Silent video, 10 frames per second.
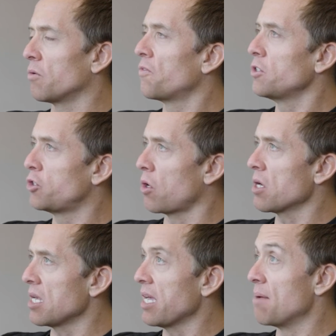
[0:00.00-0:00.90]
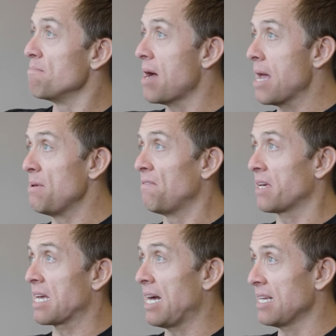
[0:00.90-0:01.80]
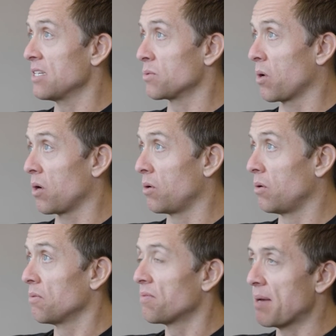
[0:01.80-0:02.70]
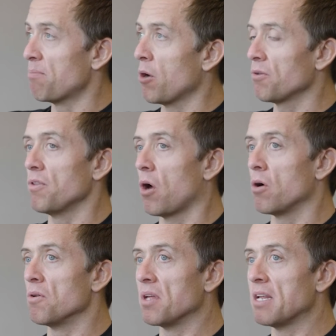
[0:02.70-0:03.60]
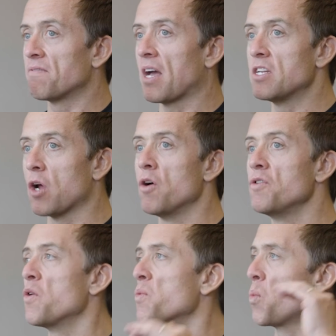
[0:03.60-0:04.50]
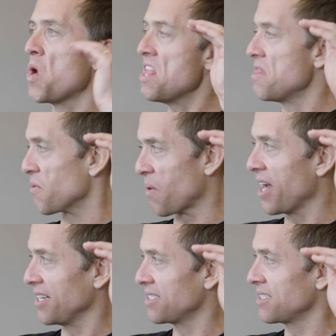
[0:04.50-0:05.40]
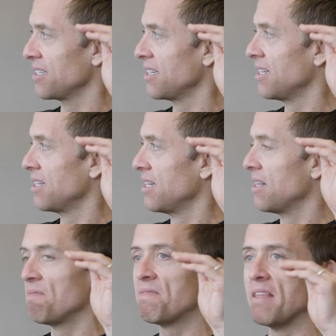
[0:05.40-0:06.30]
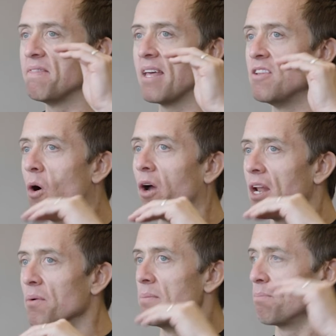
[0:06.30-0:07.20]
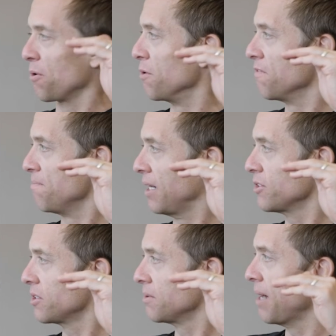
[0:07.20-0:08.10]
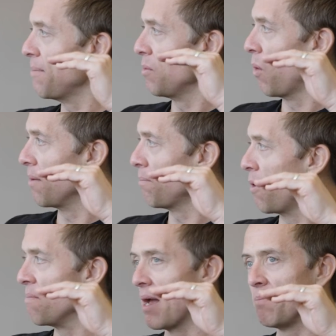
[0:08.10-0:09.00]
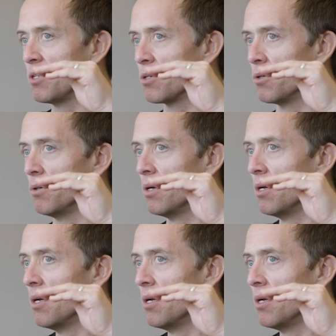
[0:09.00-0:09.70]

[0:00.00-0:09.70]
for Johnny and maybe for Kate as well, they both know that if they don't win the race, then they're not going to improve much, maybe 1 point, maybe 2.